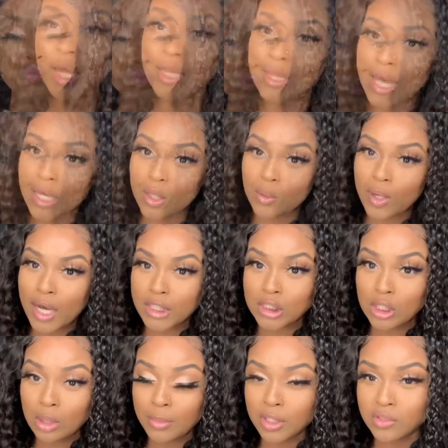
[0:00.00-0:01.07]
Thank you guys
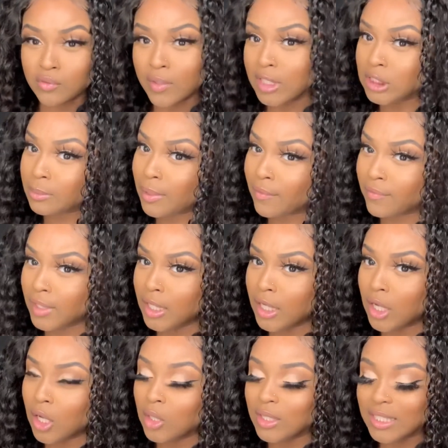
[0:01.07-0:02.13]
so much for watching my
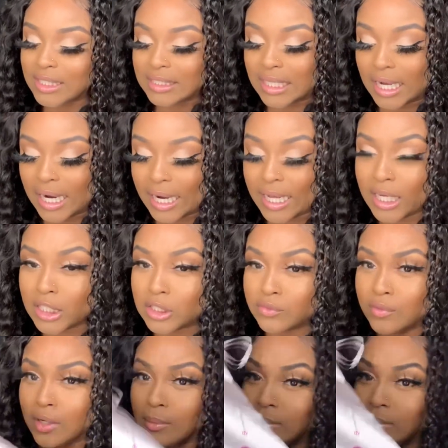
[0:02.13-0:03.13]
video. This hair is from